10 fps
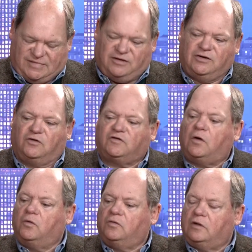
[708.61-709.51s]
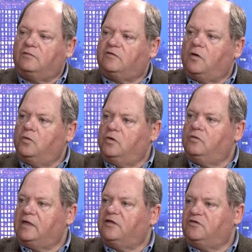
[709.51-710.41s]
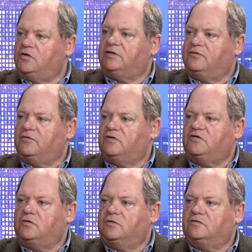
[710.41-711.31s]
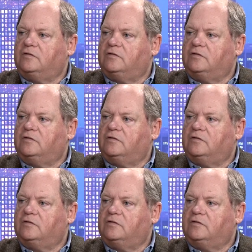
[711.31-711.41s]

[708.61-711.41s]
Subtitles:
There you go. So you think it's a good thing for the students.